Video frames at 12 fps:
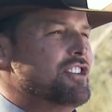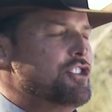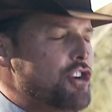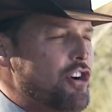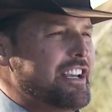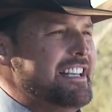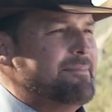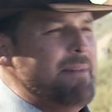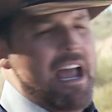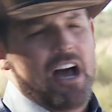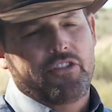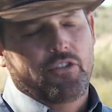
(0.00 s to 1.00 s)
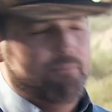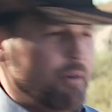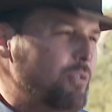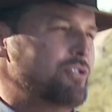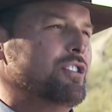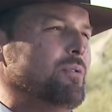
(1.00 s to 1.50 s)
and jerk his mouth or
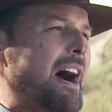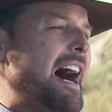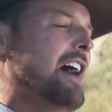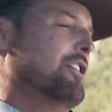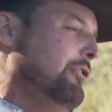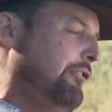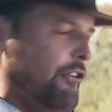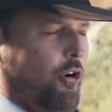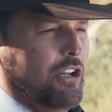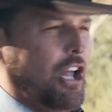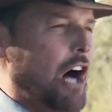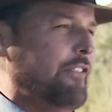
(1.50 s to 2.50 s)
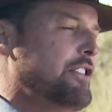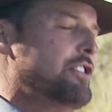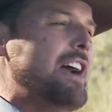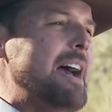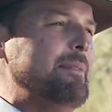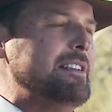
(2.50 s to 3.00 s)
pull too hard or fall off and
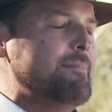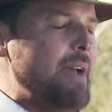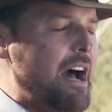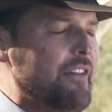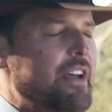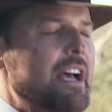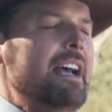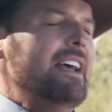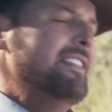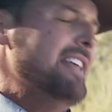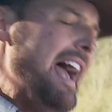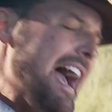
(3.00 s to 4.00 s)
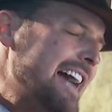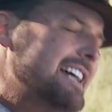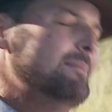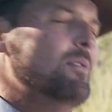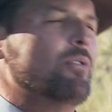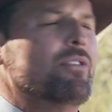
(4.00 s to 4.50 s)
grab his mouth, the
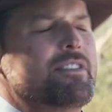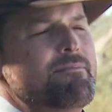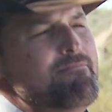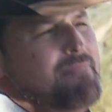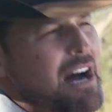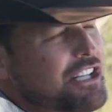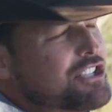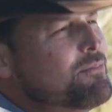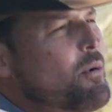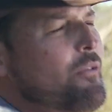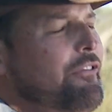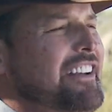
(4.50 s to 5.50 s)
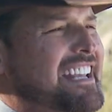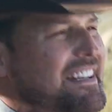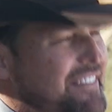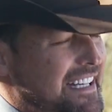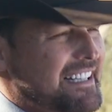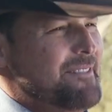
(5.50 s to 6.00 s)
Hackamore is much more
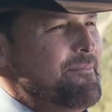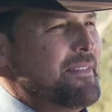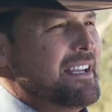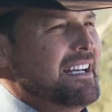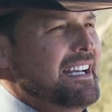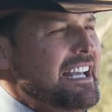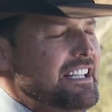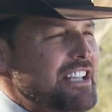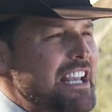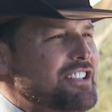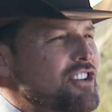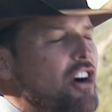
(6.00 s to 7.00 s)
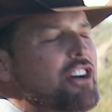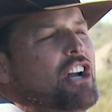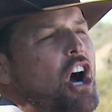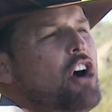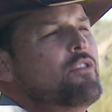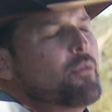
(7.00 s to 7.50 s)
forgiving. He's not going
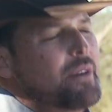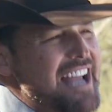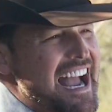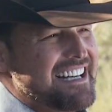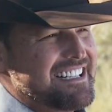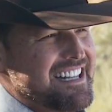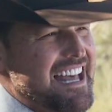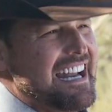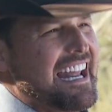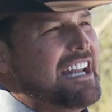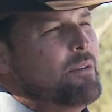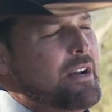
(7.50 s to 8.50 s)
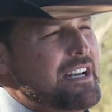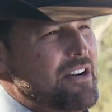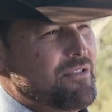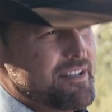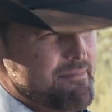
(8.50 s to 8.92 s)
to overreact to that anywhere near as